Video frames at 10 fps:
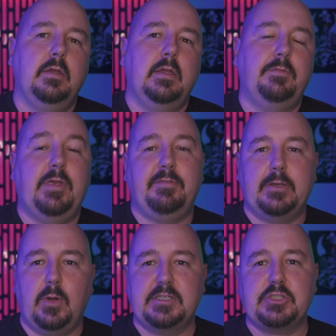if you have any
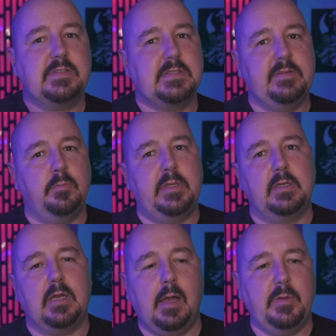questions, leave them in the
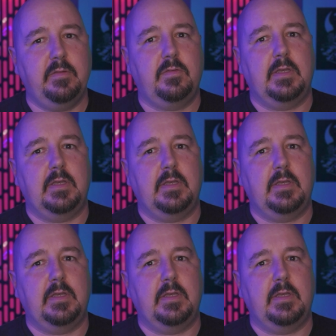comments.